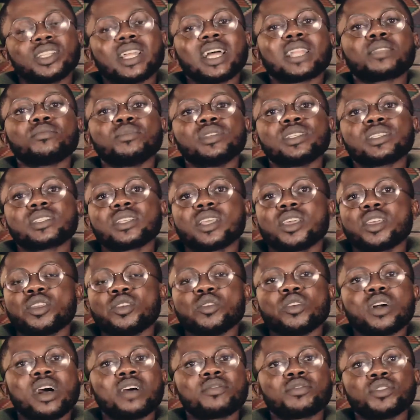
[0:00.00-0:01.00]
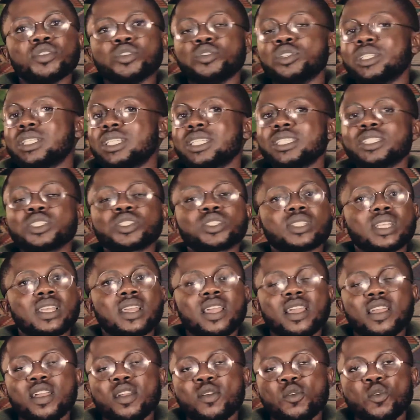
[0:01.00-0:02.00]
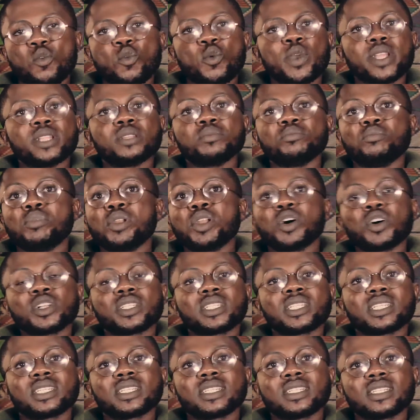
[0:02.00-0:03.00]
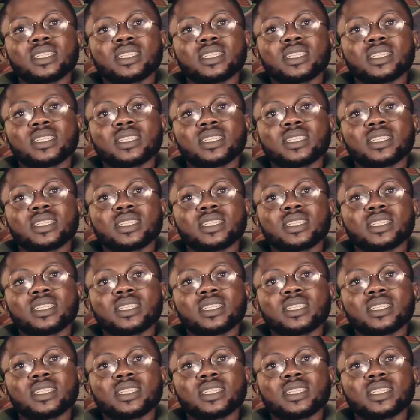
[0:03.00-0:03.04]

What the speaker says: that means you deal with blood.